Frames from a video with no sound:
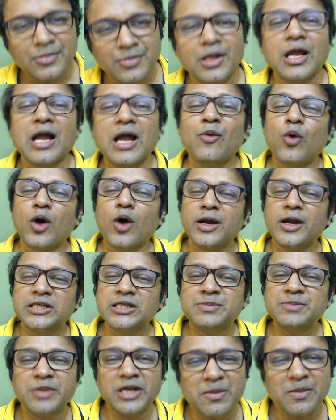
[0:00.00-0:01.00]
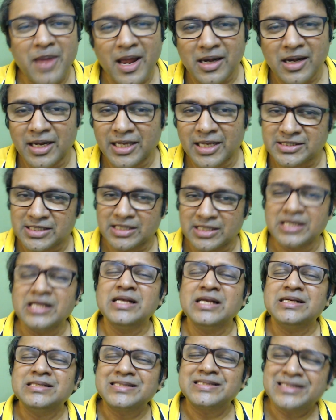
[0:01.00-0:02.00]
avoid the speed math next thing.
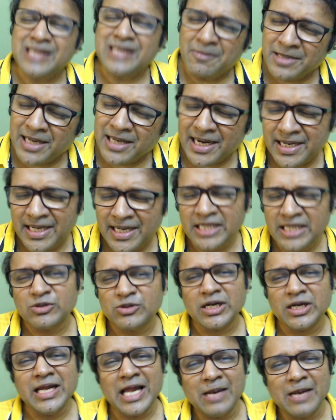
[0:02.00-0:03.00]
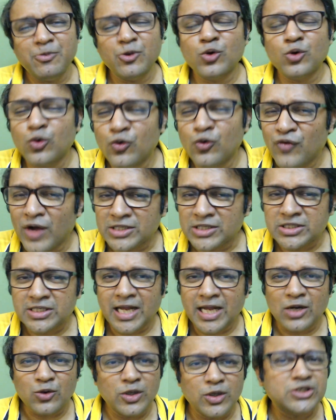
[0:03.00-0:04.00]
Some techniques that will help you to do faster
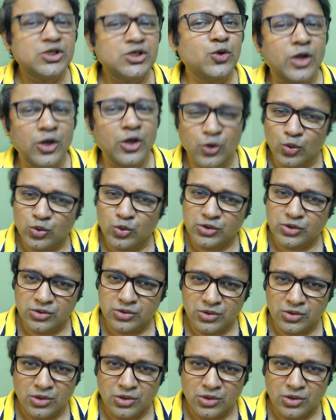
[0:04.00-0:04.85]
calculation you can use.